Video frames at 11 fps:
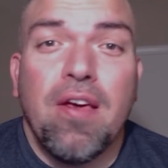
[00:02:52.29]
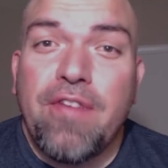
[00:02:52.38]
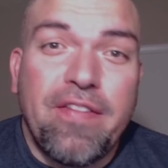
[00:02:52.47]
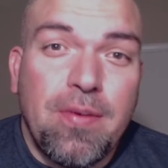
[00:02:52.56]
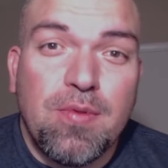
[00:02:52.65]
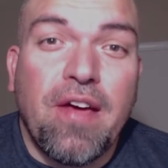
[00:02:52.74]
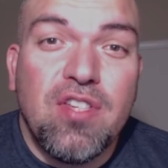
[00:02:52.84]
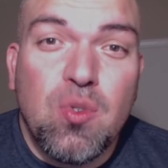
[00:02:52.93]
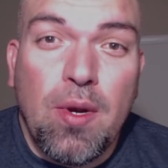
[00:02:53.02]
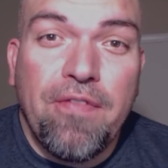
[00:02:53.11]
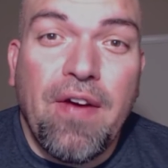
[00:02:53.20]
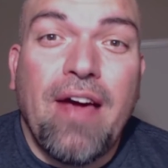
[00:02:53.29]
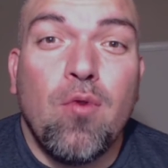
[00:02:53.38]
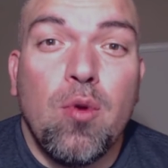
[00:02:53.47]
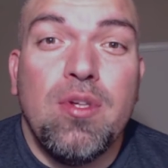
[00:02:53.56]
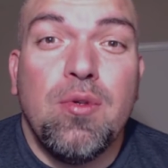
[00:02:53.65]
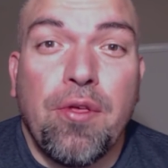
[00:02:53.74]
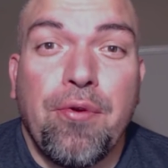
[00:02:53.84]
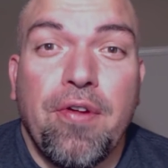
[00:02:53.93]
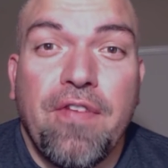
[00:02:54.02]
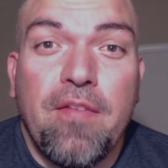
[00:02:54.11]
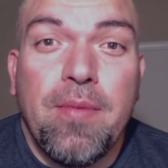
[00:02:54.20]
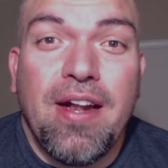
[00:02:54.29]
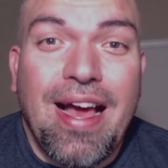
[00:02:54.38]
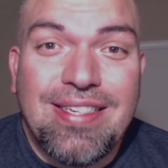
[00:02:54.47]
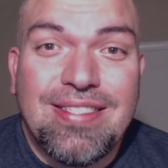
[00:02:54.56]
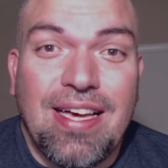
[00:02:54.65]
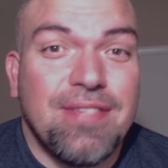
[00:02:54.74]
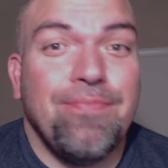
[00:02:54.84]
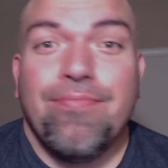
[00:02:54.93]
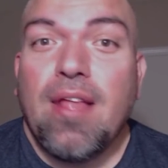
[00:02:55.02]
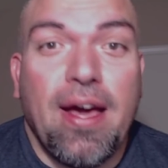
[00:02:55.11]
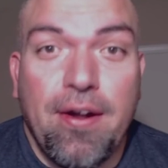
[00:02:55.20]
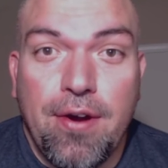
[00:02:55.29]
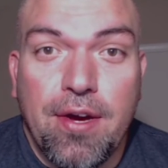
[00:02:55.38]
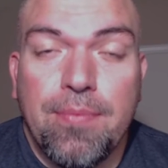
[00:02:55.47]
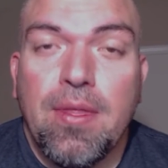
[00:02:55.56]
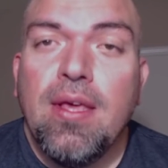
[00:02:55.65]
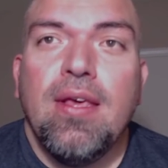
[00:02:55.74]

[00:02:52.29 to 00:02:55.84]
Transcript: 5 times 5 is 25. What do we do with the 35-minute excess? I don't know.